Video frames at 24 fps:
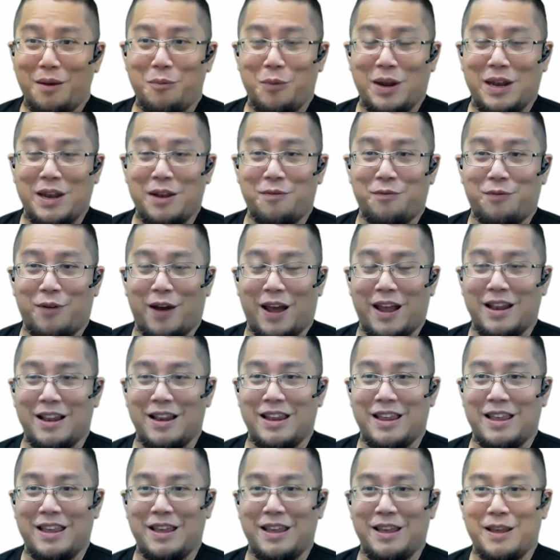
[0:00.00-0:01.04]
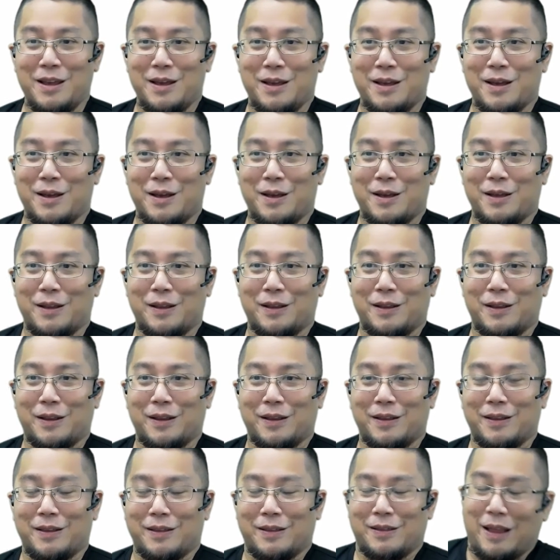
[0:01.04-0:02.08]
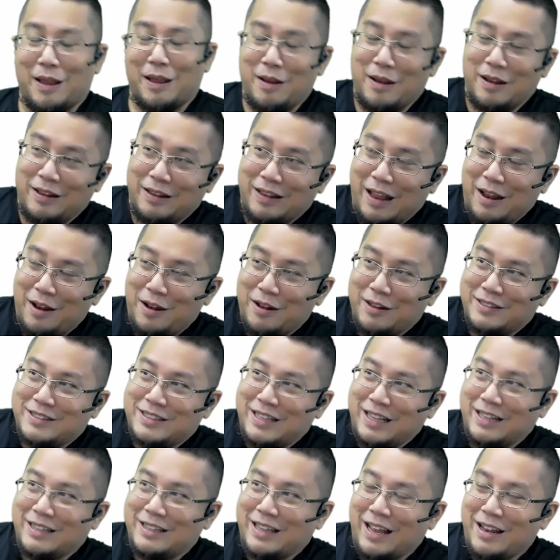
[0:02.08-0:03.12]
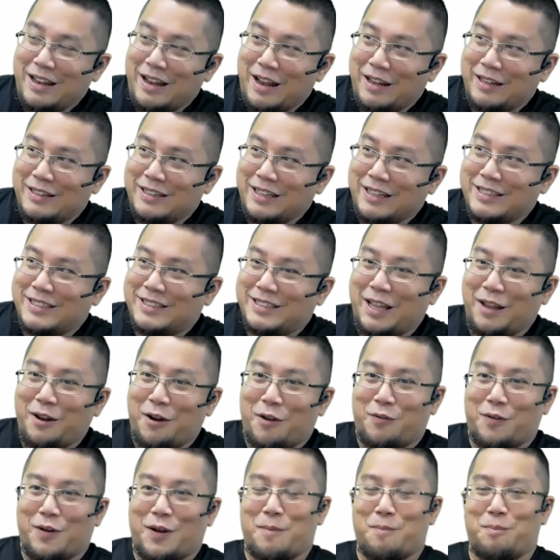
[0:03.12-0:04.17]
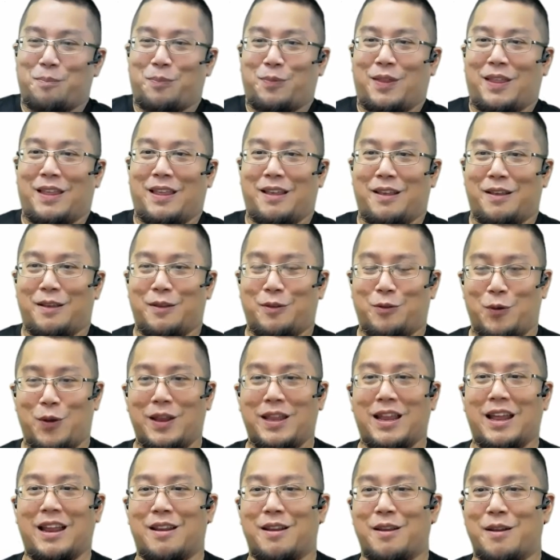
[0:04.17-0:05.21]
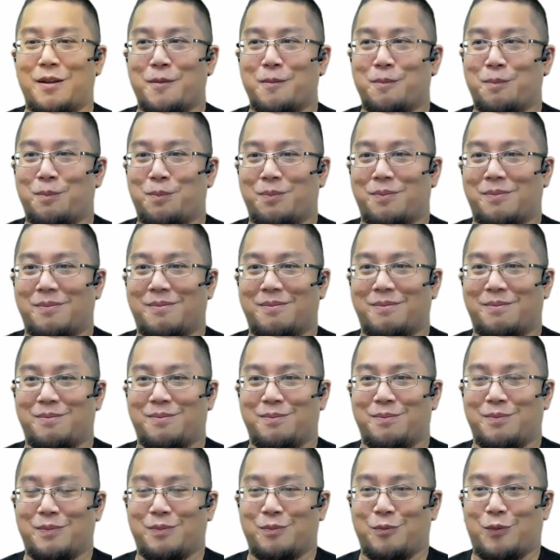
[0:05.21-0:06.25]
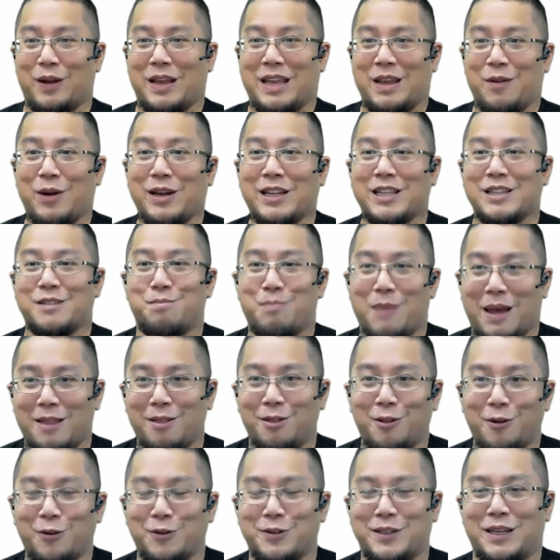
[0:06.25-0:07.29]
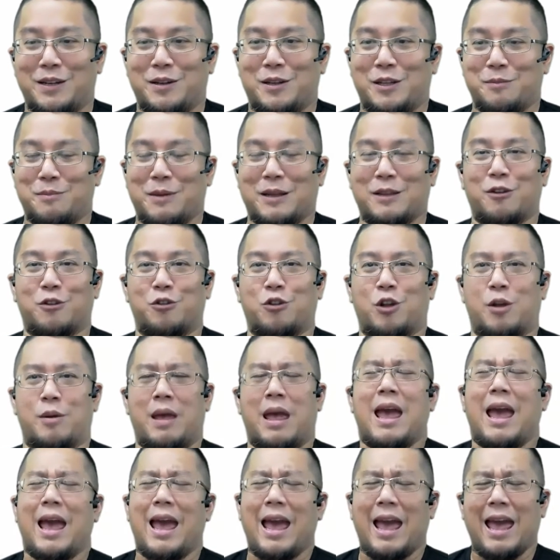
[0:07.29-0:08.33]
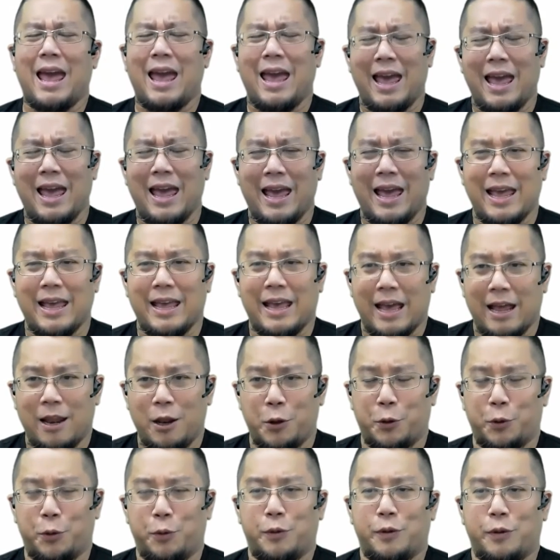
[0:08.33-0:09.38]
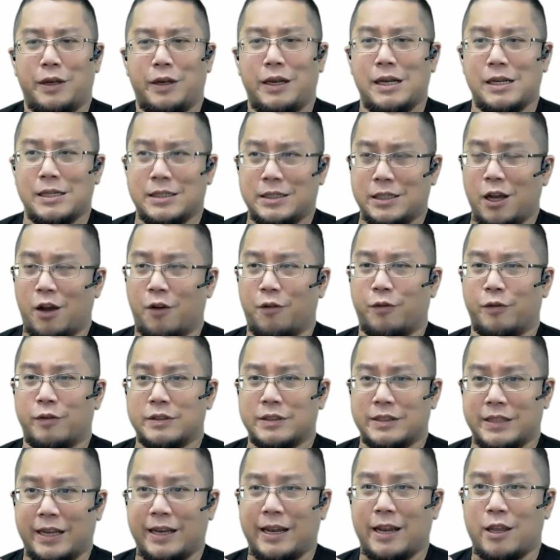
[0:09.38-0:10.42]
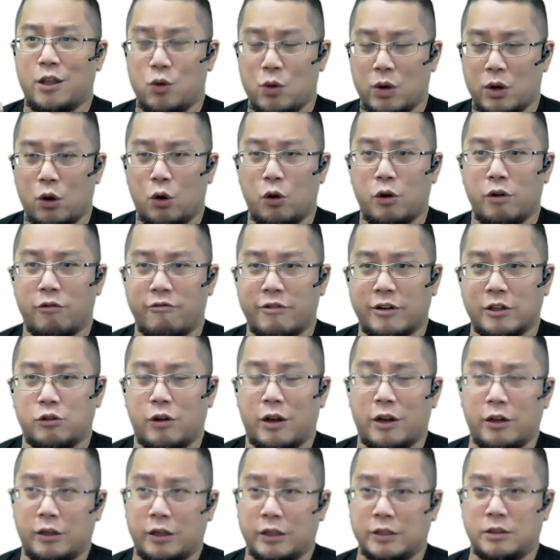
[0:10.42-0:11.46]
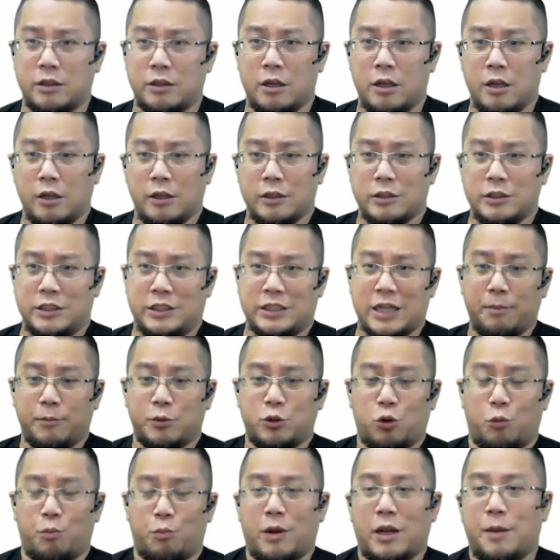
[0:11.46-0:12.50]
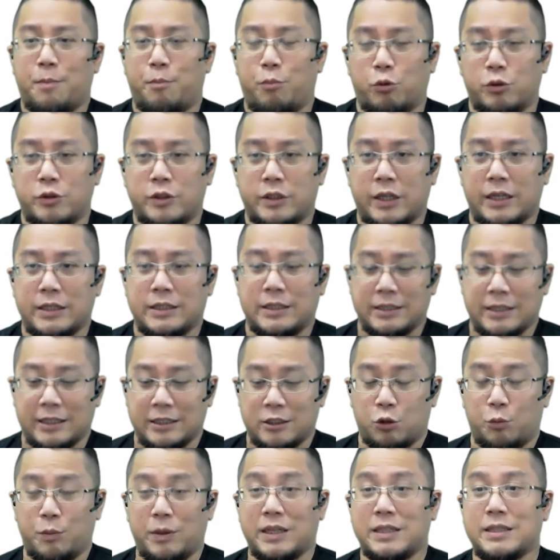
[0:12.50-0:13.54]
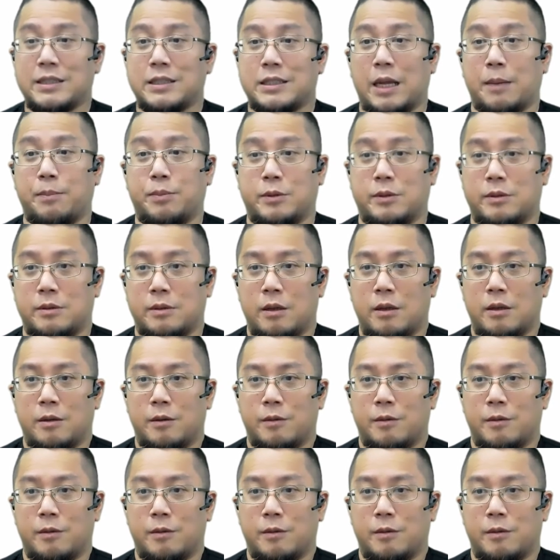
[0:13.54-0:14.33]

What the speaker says: when he finally, then instead of doing that, what his mentor did, his mentor told him, hey, hello. Instead of saying that you want to own a restaurant and just jump so many processes and so many steps